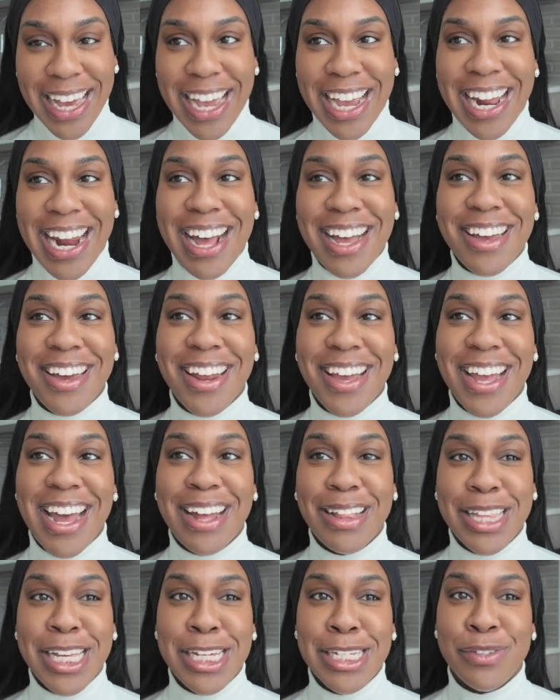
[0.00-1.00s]
And I could have
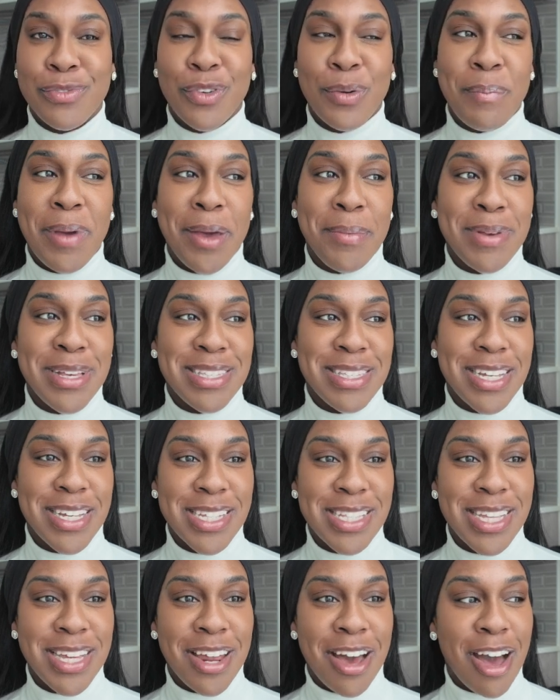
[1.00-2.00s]
got these for maybe
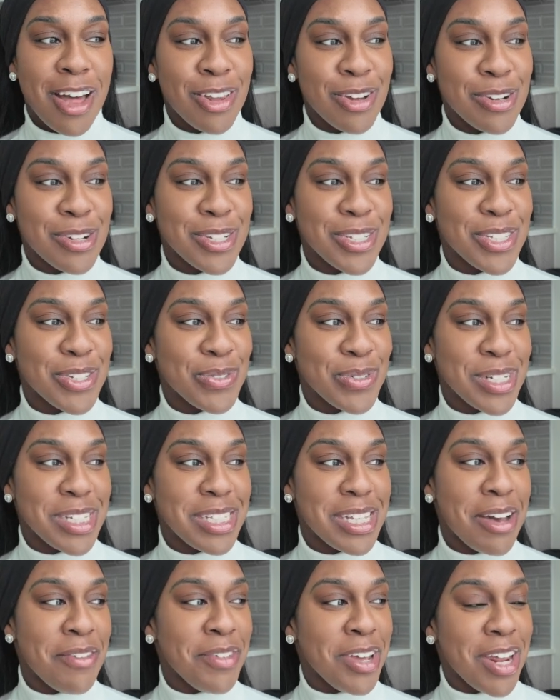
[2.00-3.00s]
$60 or
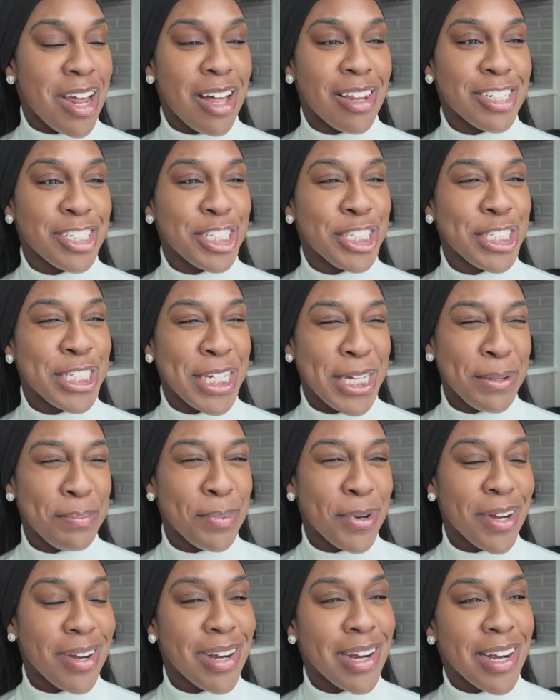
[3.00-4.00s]
$70
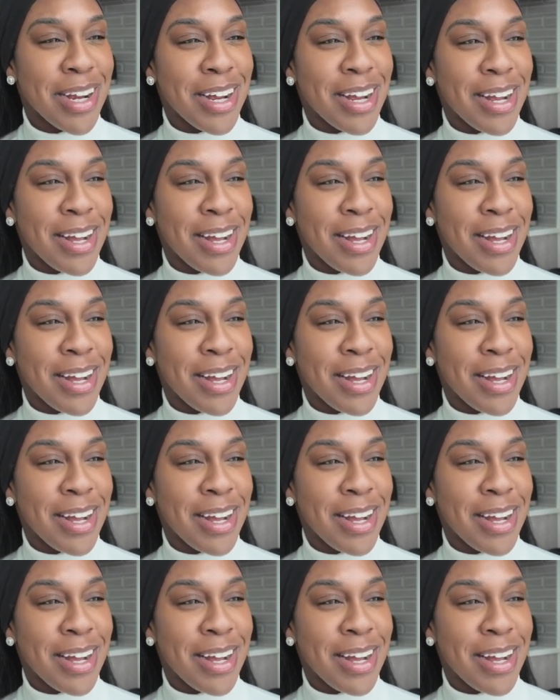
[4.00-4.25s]
cheaper.